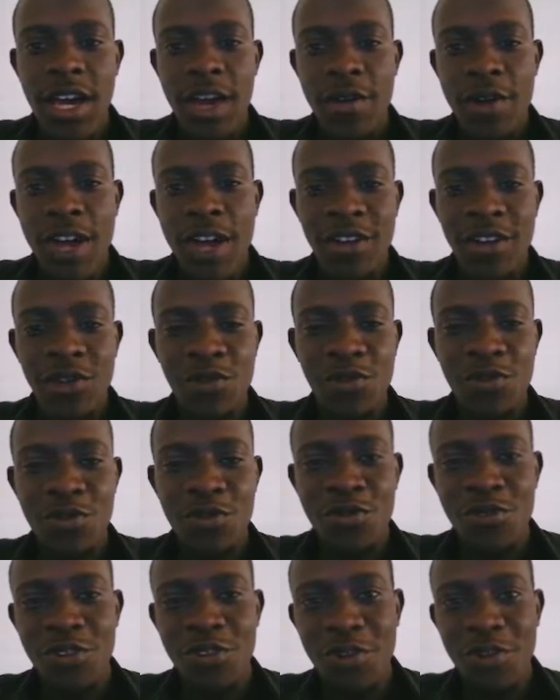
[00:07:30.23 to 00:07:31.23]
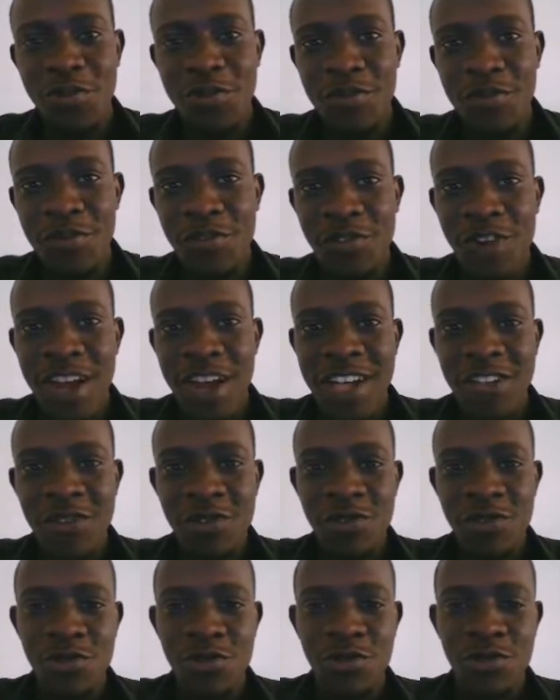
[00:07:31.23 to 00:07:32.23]
React hook form for us
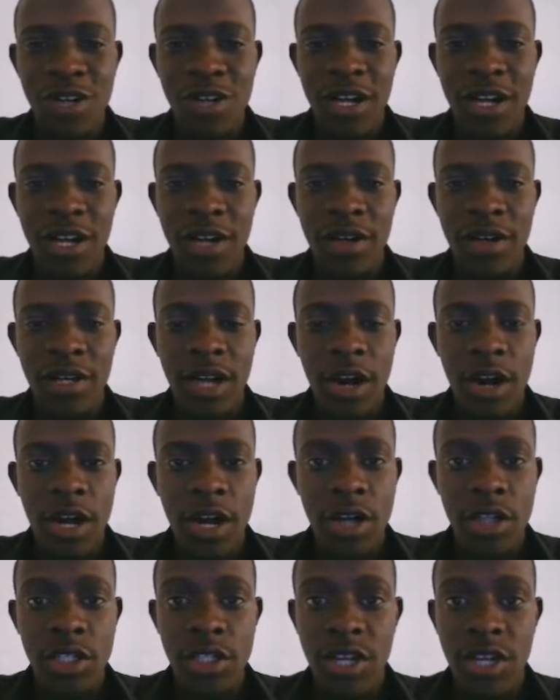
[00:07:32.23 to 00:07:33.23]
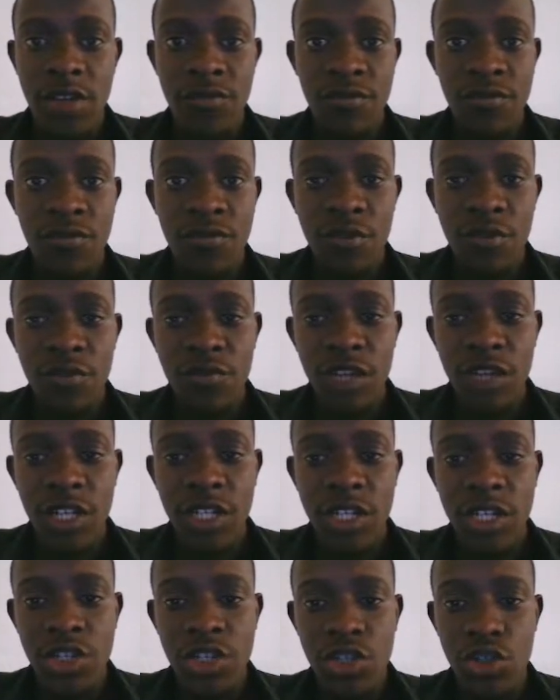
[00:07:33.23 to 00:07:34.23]
to uh, carry out some form
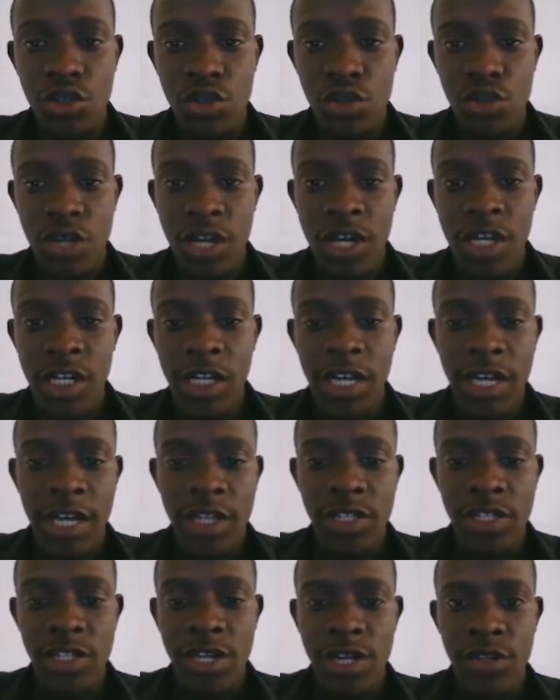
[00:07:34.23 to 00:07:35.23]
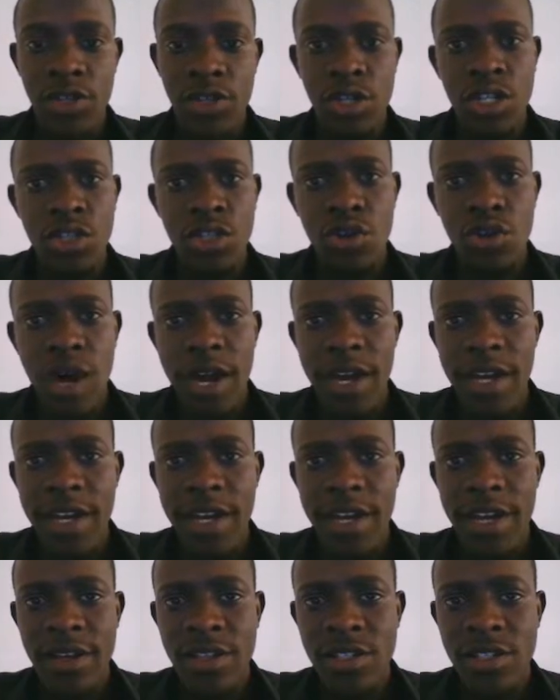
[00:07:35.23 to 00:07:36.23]
validation on our client side. So let's go
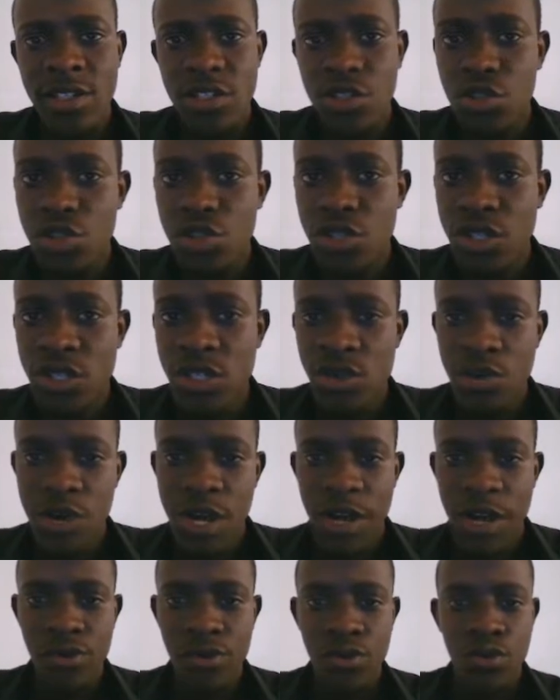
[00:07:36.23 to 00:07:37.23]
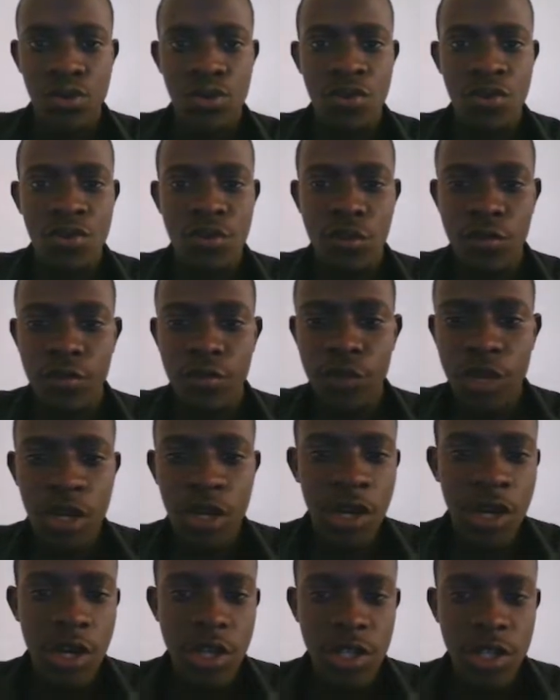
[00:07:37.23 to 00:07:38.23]
ahead and use React hook.
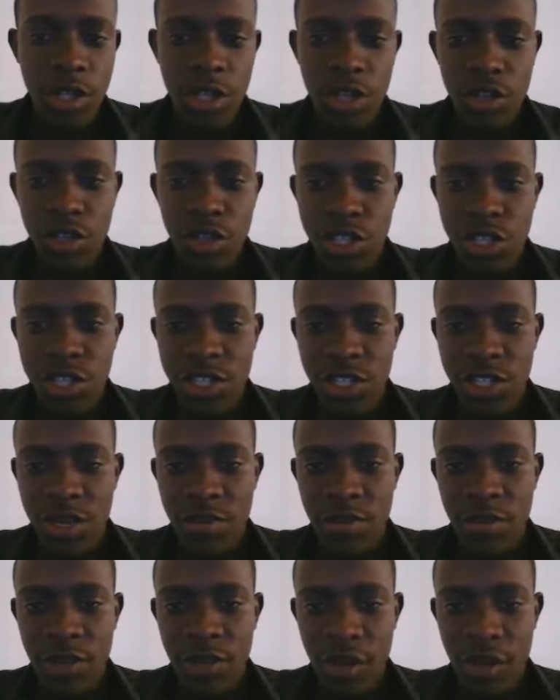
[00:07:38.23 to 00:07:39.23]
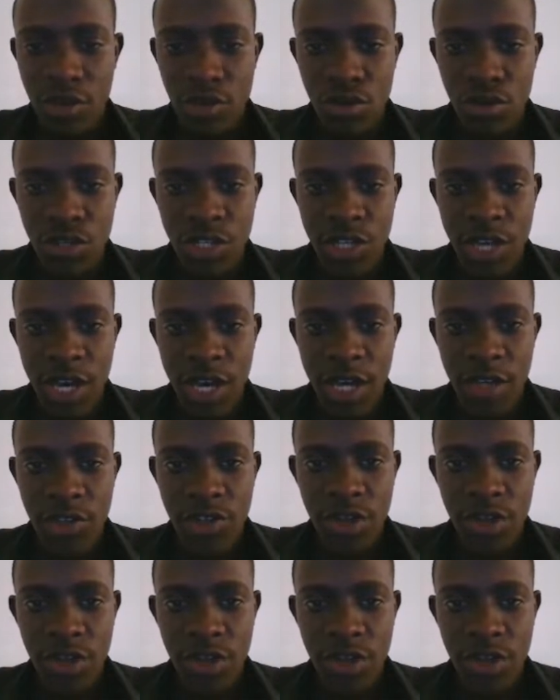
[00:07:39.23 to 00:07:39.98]
I'm going to change some of the code here.